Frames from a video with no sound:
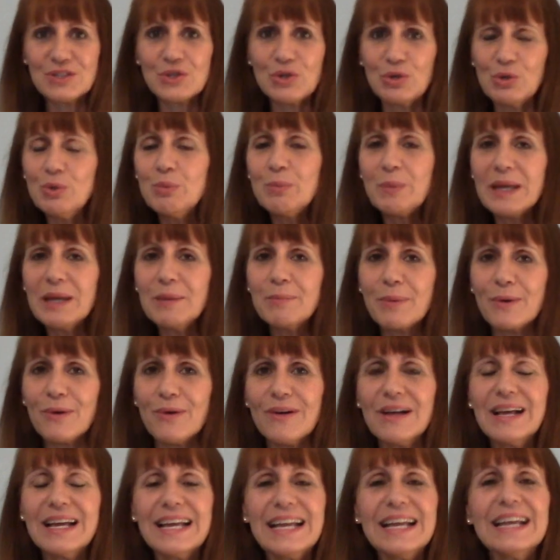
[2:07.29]
Two
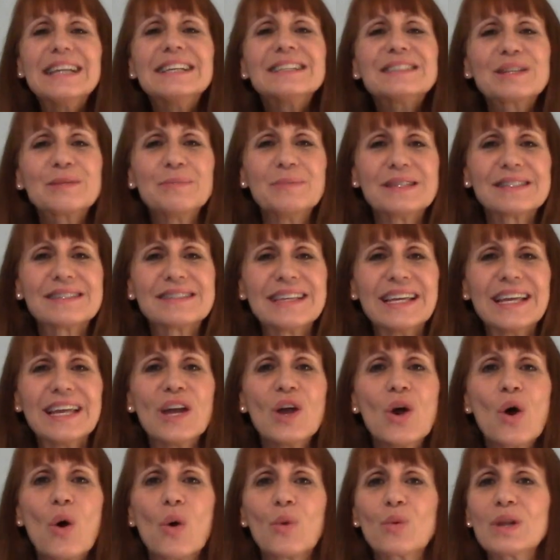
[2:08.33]
people, intimacy,
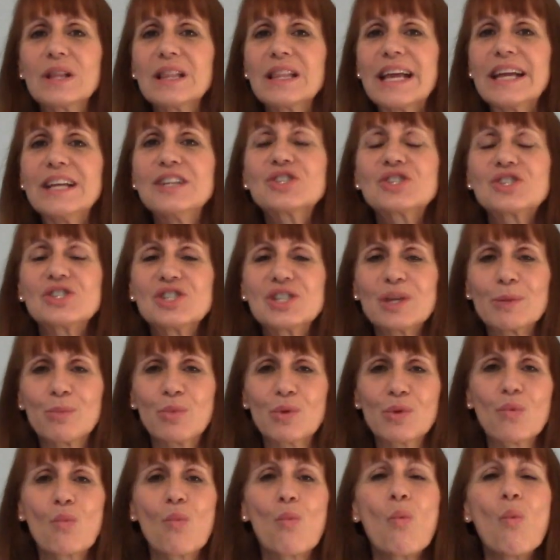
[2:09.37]
relationship
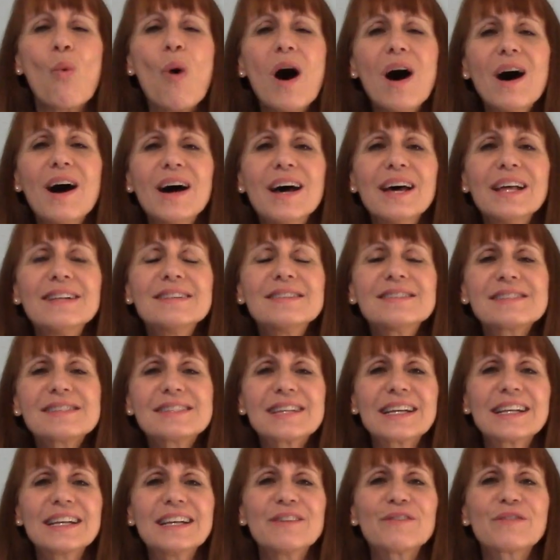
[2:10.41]
with one
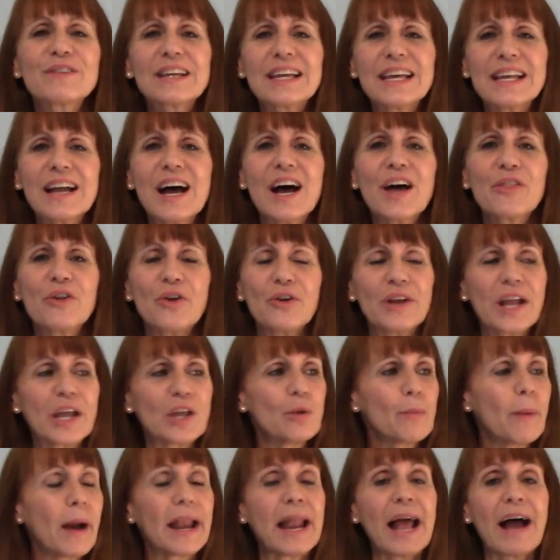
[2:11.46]
significant other. Now,
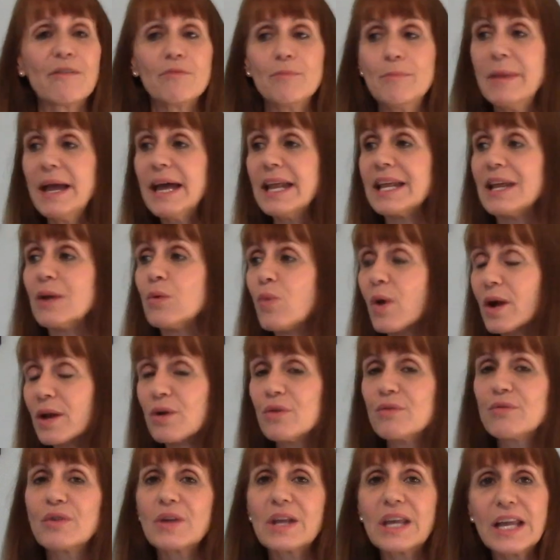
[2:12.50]
you might have many, one
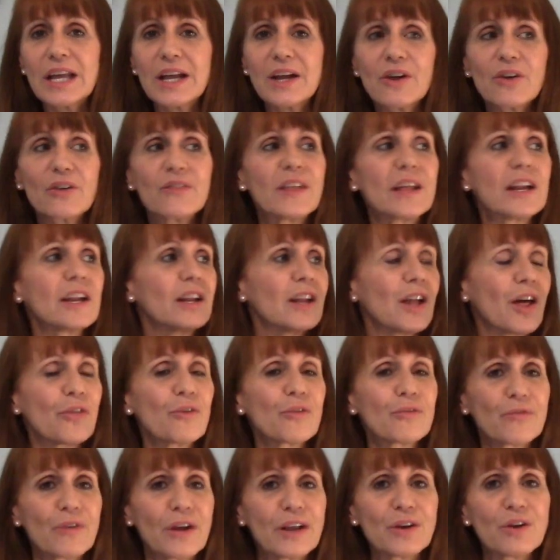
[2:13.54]
over here and then
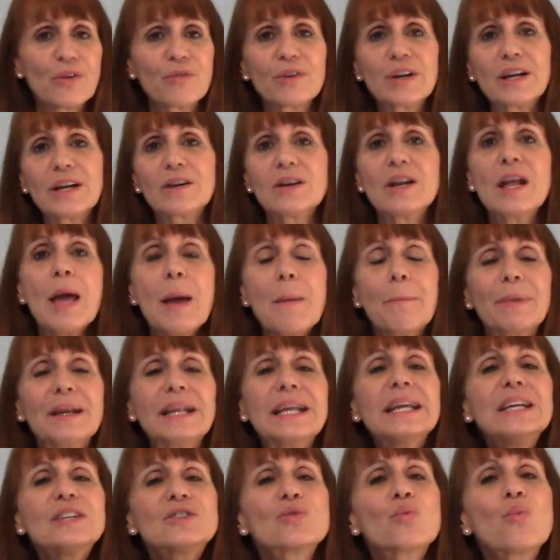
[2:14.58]
another friend over here, but
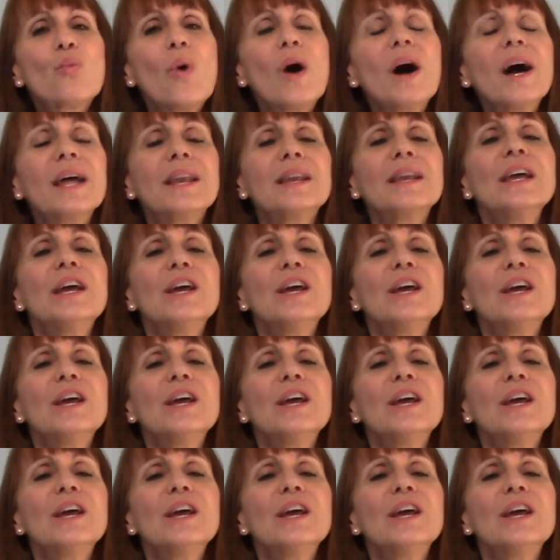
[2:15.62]
each one,